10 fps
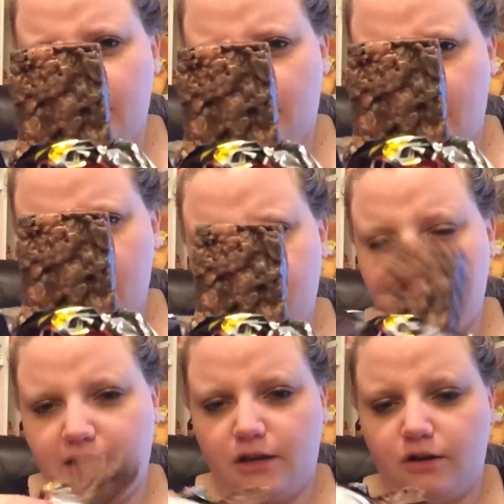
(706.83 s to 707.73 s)
They're kind of
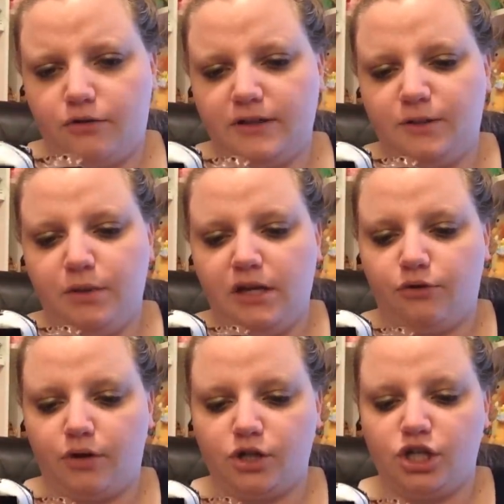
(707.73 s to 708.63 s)
like crispity,
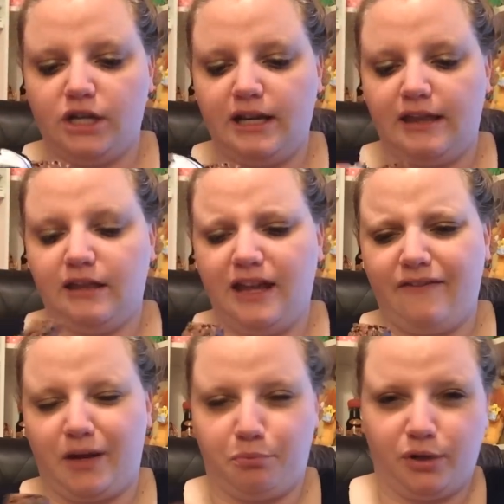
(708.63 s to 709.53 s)
crunchity. I think they
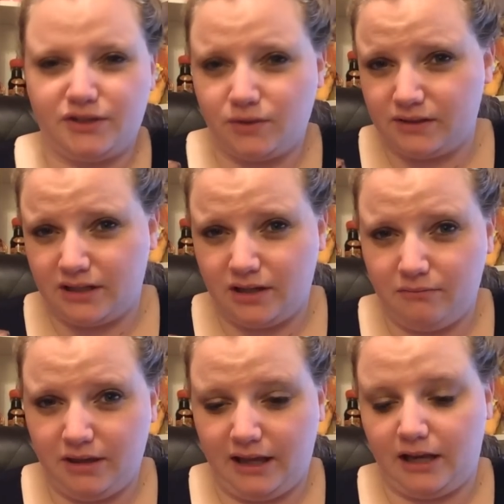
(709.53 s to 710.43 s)
have like pretzels in
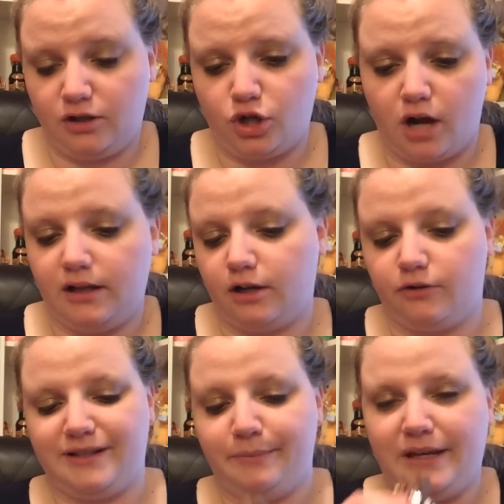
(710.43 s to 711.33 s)
them and like chocolate
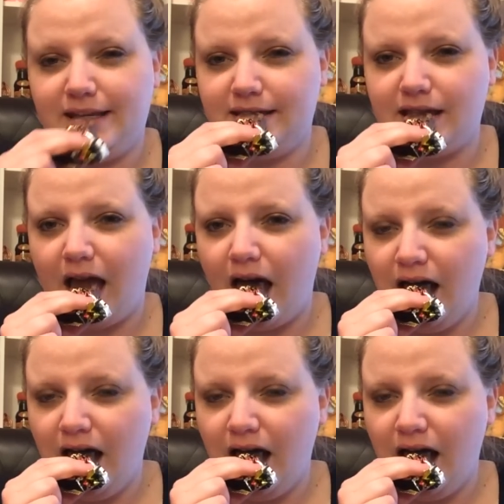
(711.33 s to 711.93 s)
crispies.